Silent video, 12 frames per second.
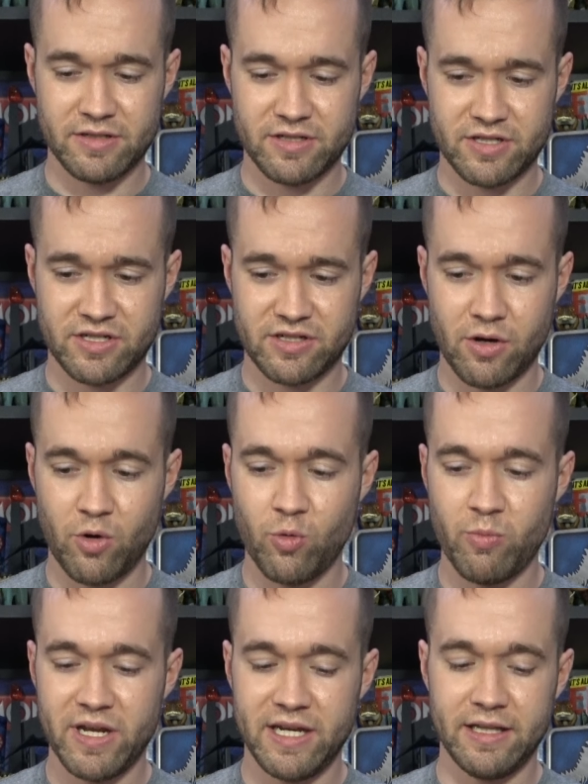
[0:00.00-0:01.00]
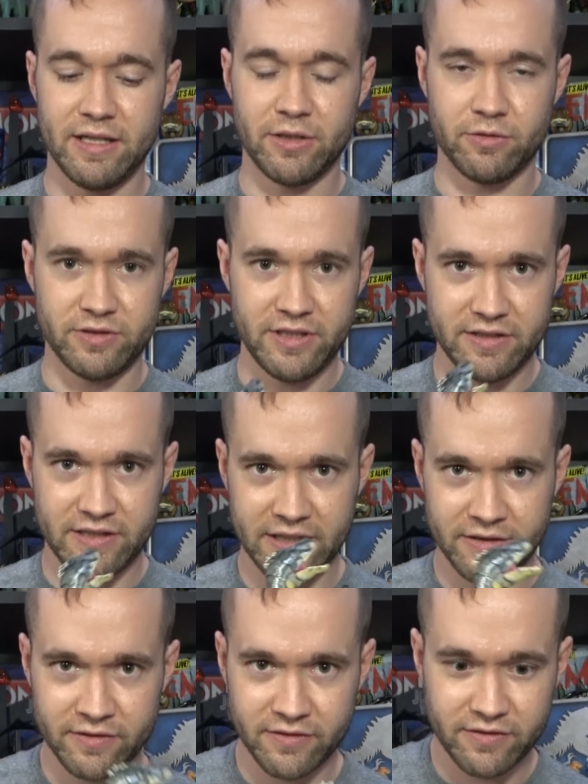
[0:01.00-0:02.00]
So many little
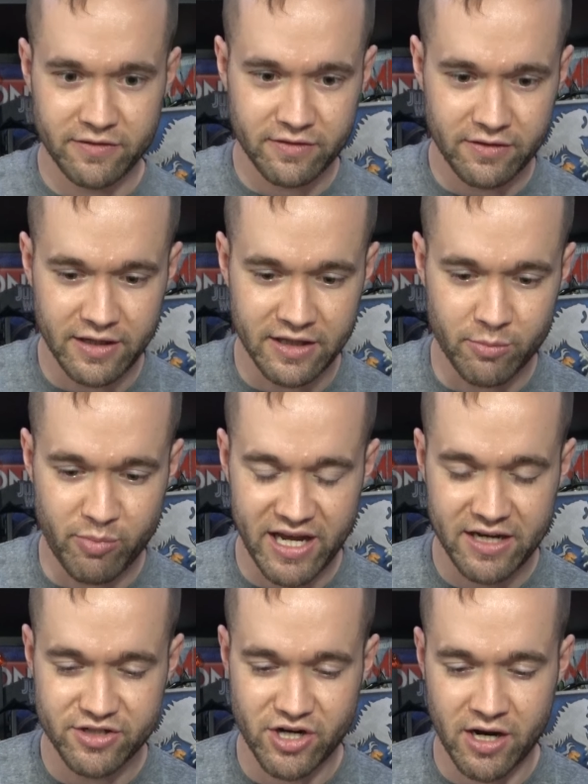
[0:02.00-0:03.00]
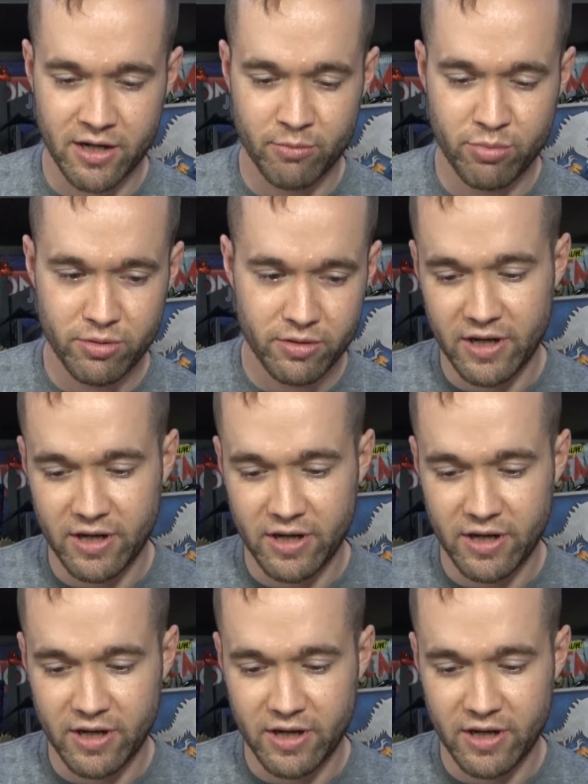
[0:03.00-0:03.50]
details in the paint job.